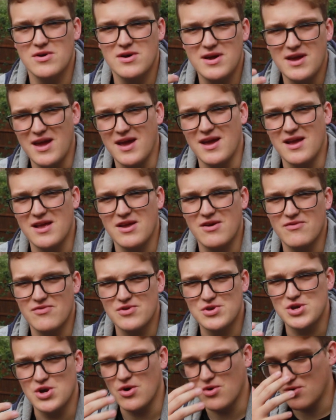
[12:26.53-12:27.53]
hitting you in the
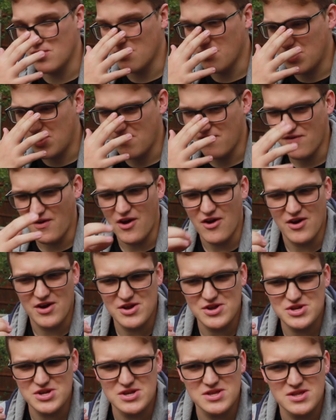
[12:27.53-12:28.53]
shoulder when you fire is
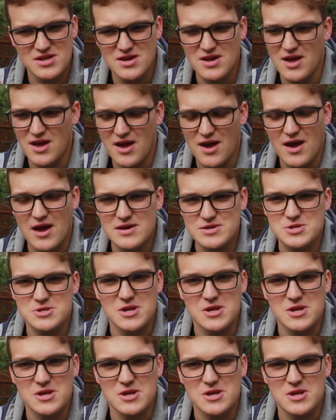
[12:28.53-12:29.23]
just